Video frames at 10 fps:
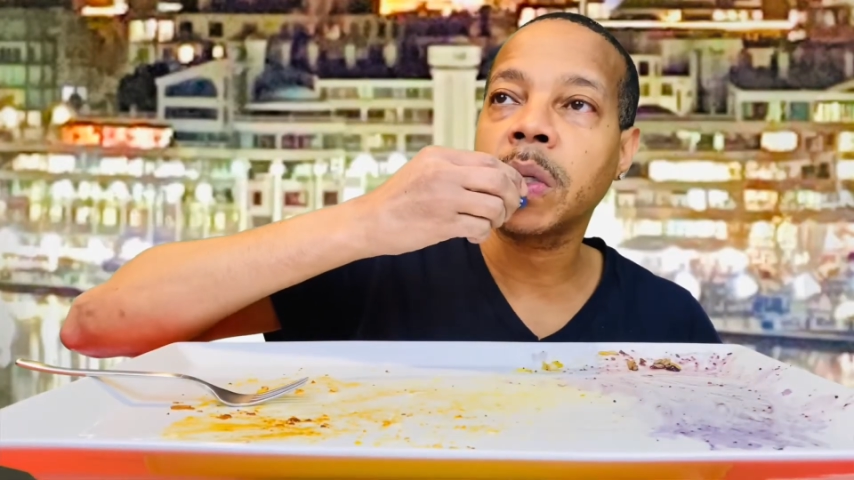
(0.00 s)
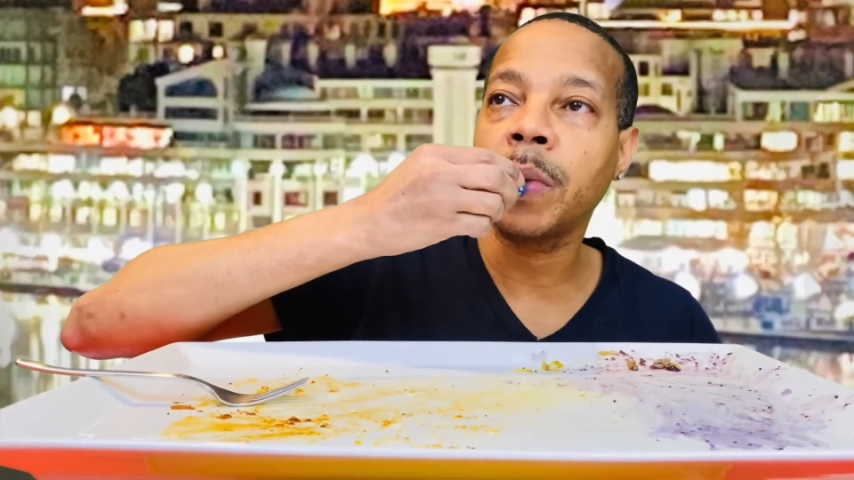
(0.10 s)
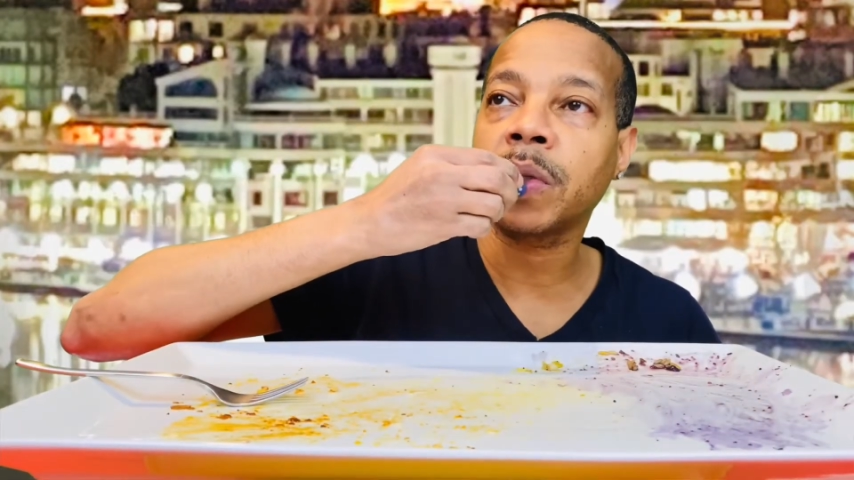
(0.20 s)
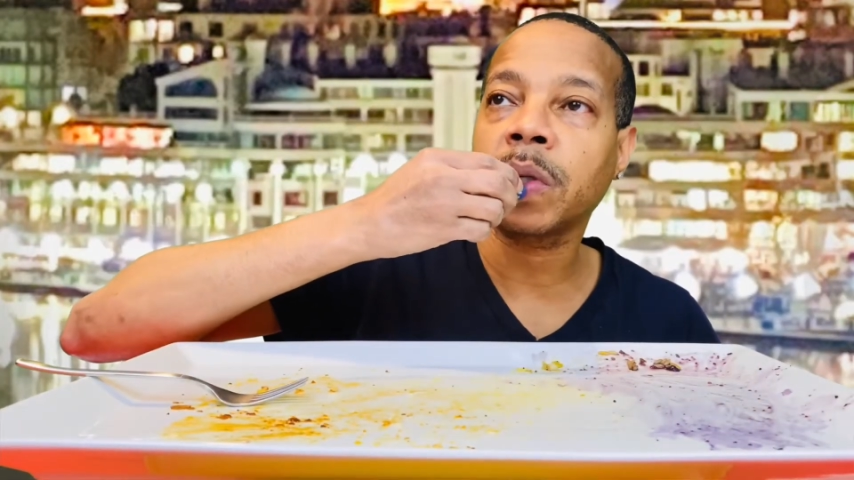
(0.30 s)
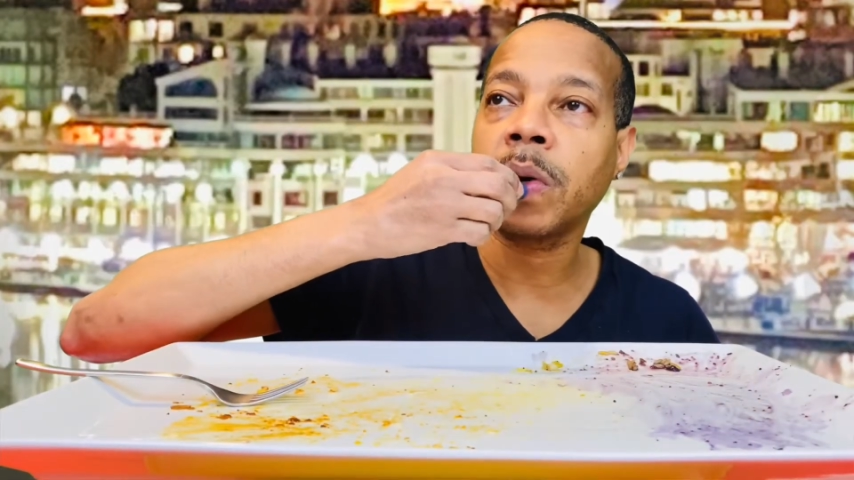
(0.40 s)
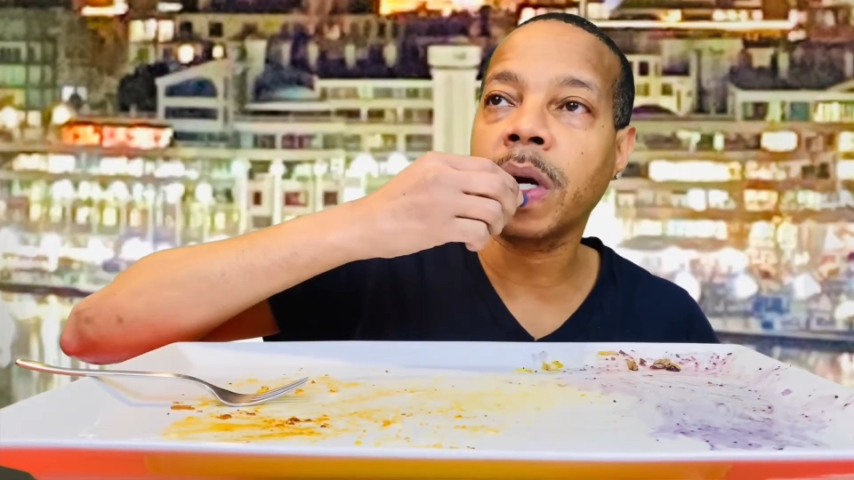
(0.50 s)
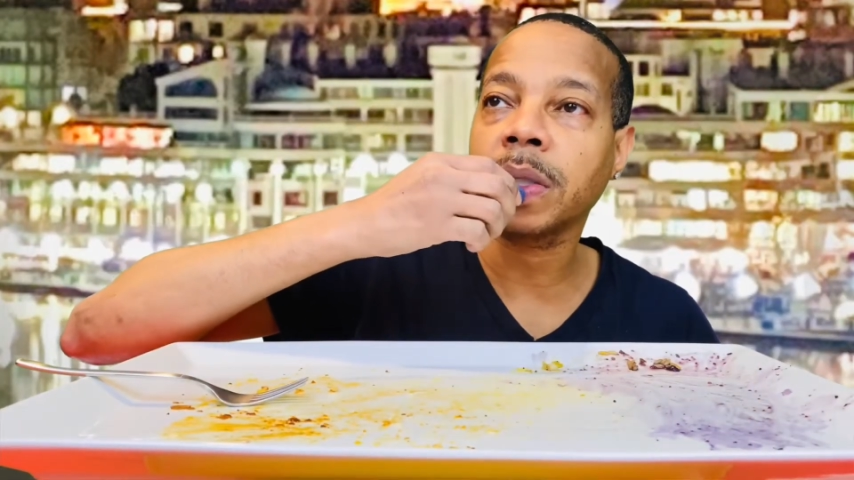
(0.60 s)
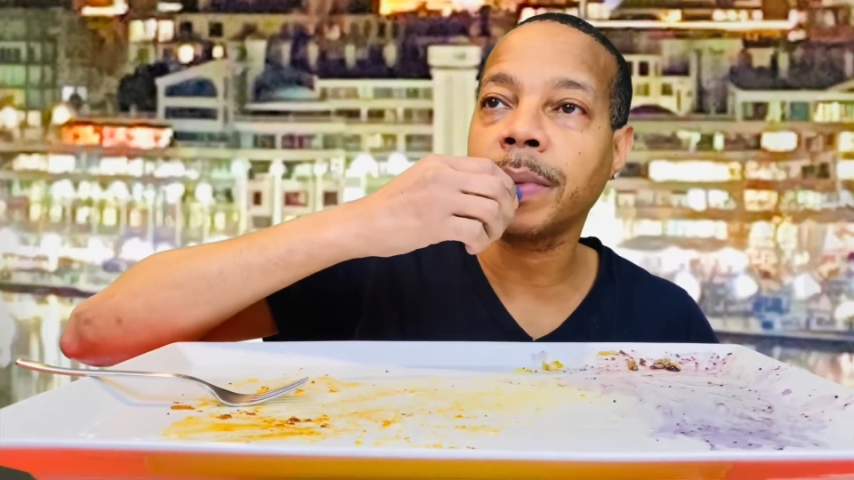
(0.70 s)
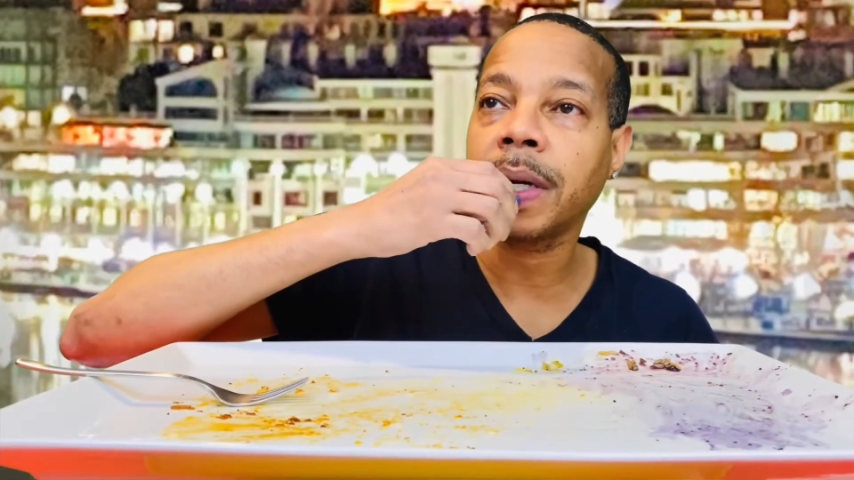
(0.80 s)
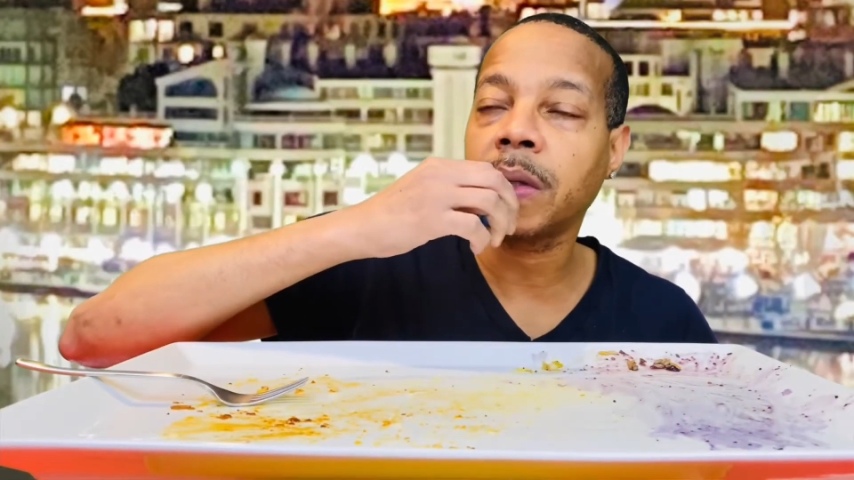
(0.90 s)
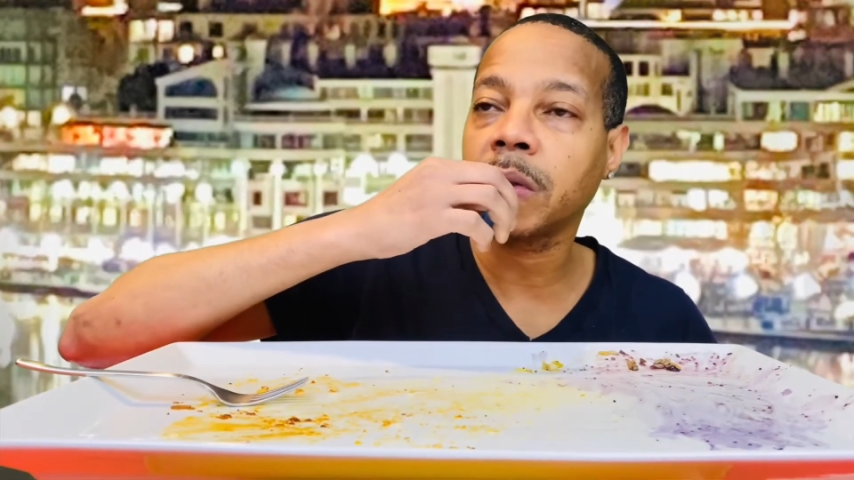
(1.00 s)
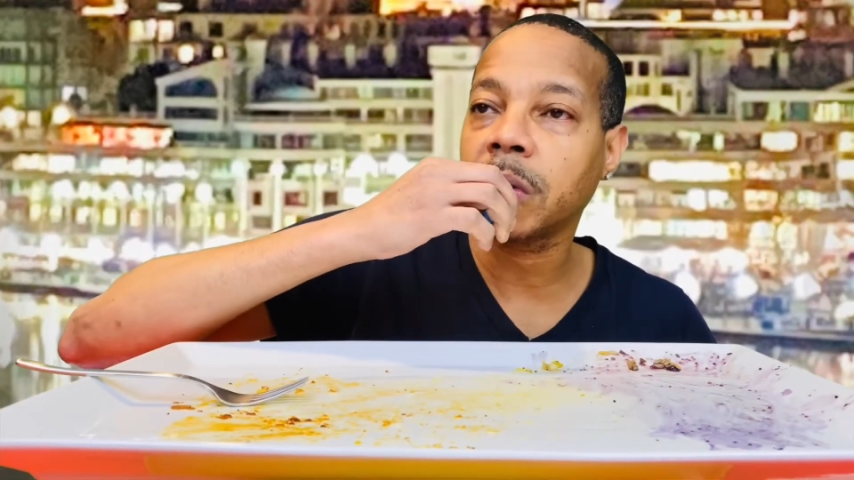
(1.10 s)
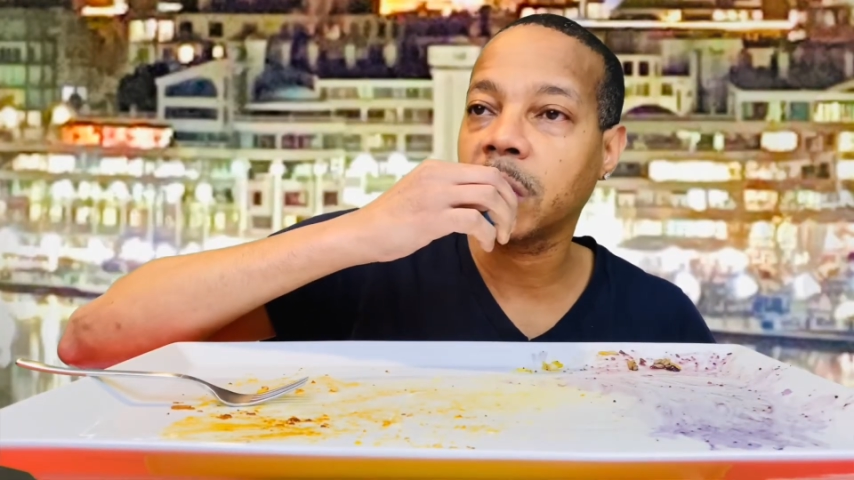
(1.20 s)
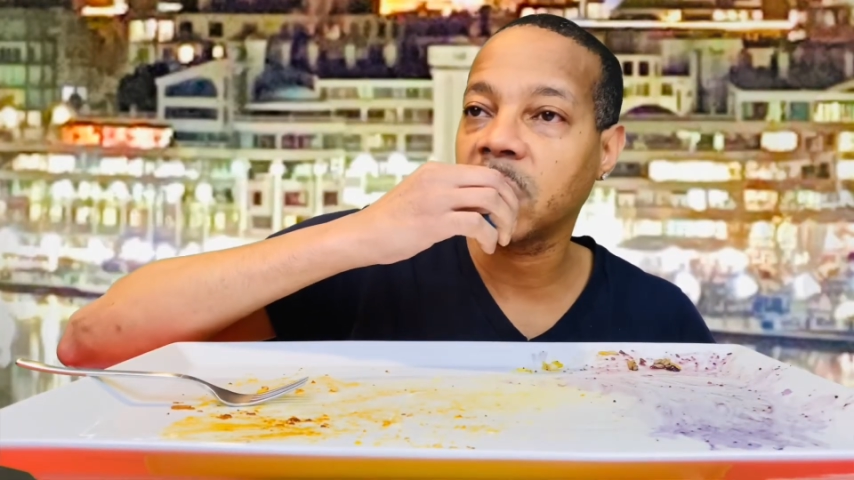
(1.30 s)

so much cross mouths.